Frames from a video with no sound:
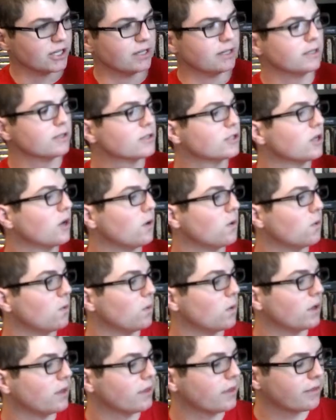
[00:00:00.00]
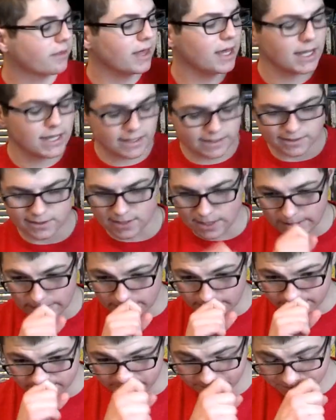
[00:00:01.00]
So, the thing is,
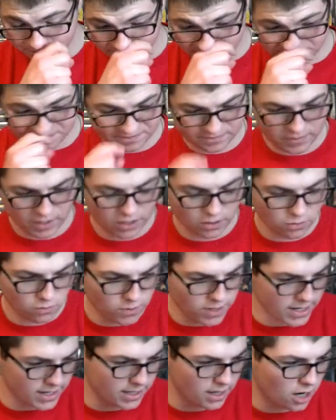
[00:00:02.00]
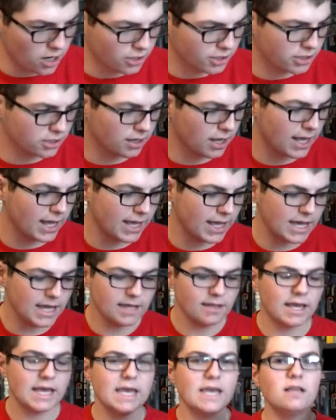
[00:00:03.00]
when
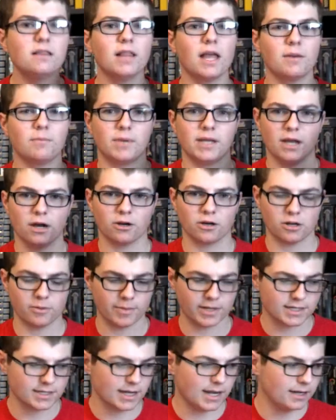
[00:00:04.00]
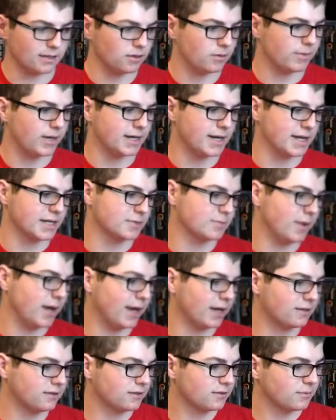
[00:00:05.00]
he lent me Arkham Asylum on
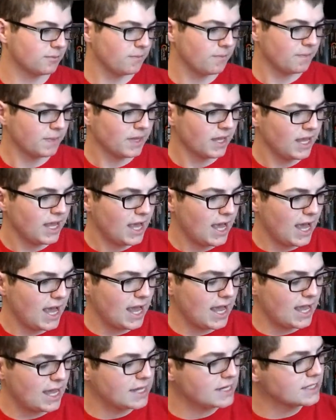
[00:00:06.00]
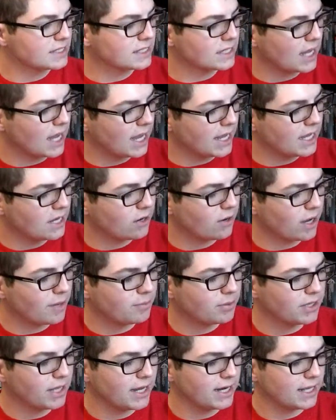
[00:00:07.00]
Xbox, and I
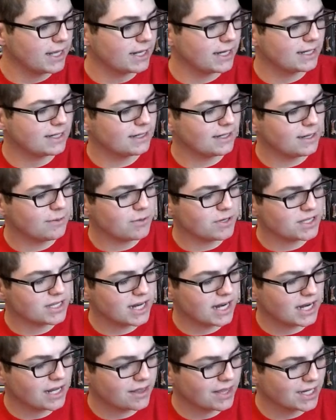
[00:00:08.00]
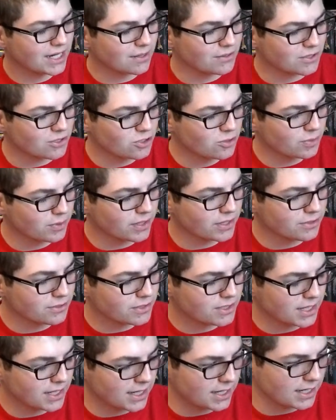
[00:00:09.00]
played it, and it wasn't anything I was super
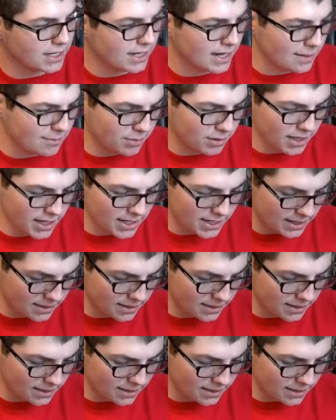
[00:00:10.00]
interested in, and I played